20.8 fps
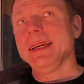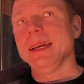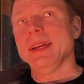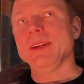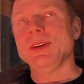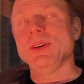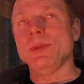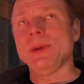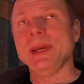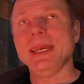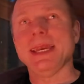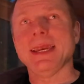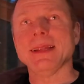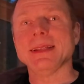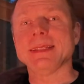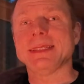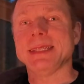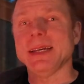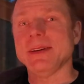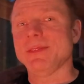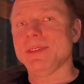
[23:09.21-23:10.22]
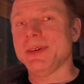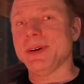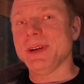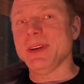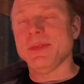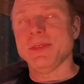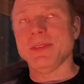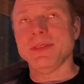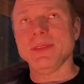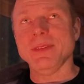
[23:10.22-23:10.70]
And your weekends have
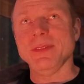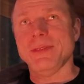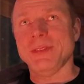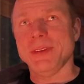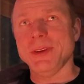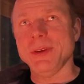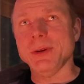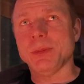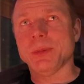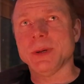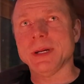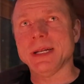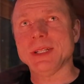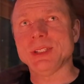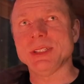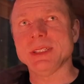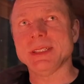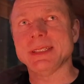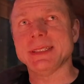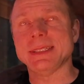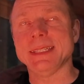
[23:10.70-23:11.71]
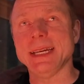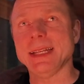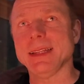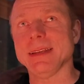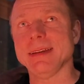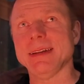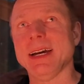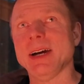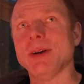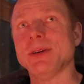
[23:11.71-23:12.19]
very few precious
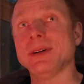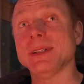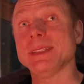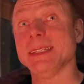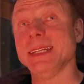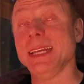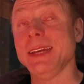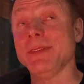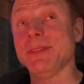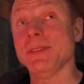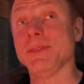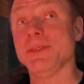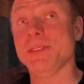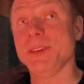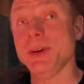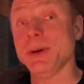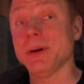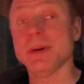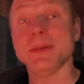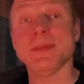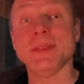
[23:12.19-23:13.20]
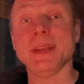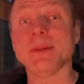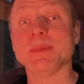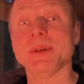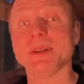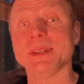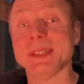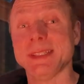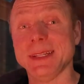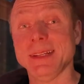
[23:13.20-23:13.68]
daylight hours, and even fewer of them
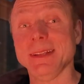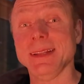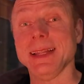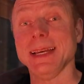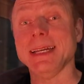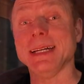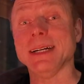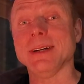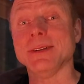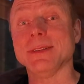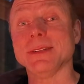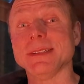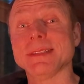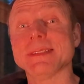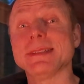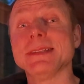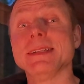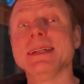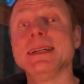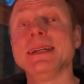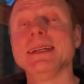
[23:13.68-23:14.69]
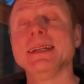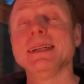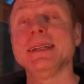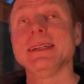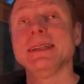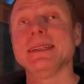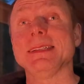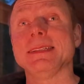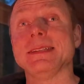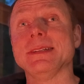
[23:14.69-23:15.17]
are sunlight hours.
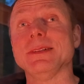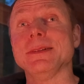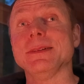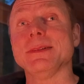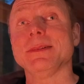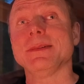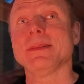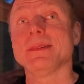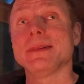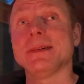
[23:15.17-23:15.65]
So